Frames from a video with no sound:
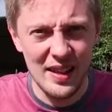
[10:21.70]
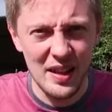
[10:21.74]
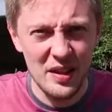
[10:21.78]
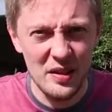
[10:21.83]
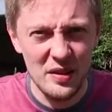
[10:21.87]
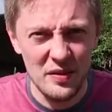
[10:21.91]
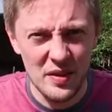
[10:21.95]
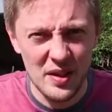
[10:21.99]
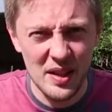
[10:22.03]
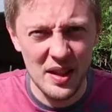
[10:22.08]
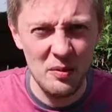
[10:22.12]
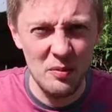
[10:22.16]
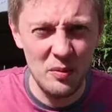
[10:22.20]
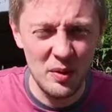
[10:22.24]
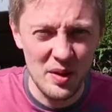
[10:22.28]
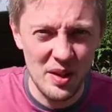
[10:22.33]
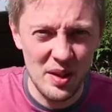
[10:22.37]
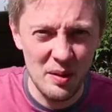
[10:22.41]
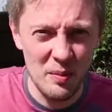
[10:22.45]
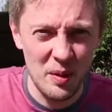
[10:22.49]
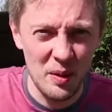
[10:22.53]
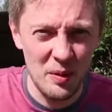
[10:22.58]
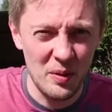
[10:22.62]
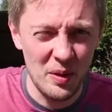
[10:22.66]
now you've seen
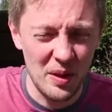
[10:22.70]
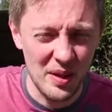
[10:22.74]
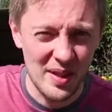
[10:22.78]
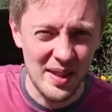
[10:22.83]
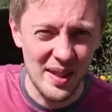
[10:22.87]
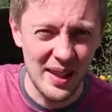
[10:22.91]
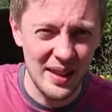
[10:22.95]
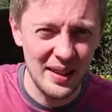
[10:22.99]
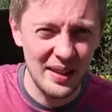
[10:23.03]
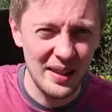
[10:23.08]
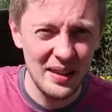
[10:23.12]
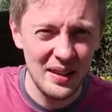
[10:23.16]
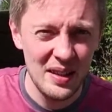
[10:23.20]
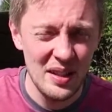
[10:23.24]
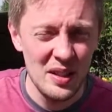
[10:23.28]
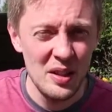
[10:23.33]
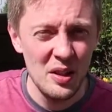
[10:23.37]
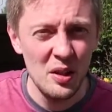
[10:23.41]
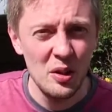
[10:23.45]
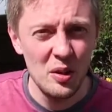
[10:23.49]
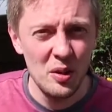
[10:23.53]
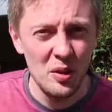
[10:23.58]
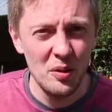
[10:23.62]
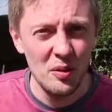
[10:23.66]
what's in my rucksack.
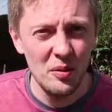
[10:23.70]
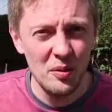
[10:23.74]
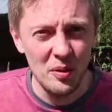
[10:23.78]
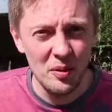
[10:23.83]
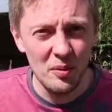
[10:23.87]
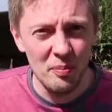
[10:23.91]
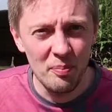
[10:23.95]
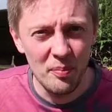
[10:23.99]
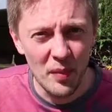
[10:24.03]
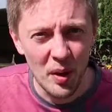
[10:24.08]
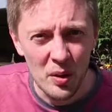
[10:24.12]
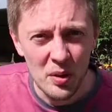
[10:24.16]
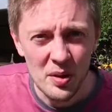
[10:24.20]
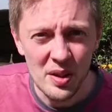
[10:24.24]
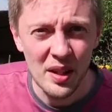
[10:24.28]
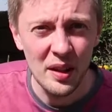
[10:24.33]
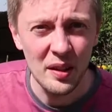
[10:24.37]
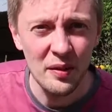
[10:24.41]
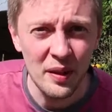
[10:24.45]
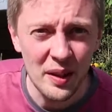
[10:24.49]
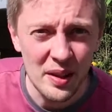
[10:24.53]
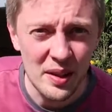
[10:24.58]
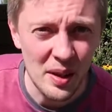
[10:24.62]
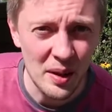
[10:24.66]
Most of
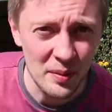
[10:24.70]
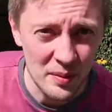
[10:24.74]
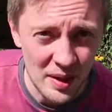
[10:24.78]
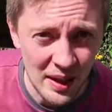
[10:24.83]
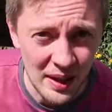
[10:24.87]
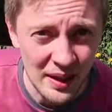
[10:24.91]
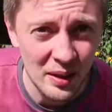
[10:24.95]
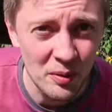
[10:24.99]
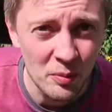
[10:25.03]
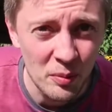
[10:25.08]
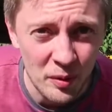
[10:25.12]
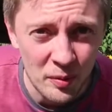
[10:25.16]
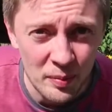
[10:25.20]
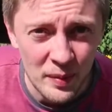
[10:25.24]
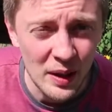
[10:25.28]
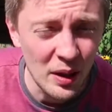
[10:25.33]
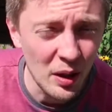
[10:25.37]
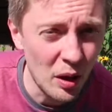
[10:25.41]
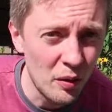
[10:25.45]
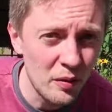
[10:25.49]
the things that I'm taking with me,